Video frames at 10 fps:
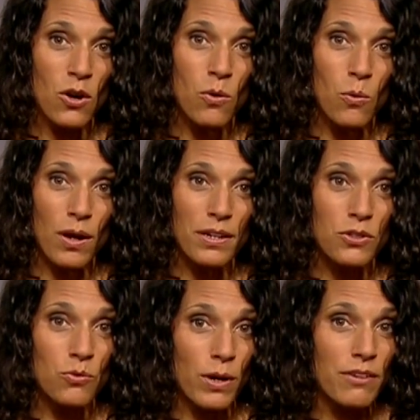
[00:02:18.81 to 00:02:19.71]
what
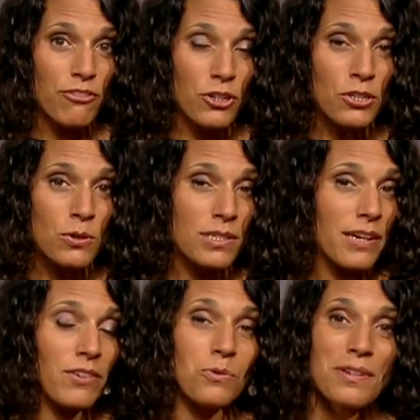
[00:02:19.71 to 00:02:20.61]
is right for you, because
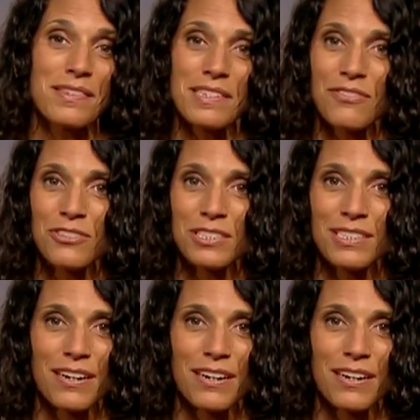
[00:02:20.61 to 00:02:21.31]
everyone's different,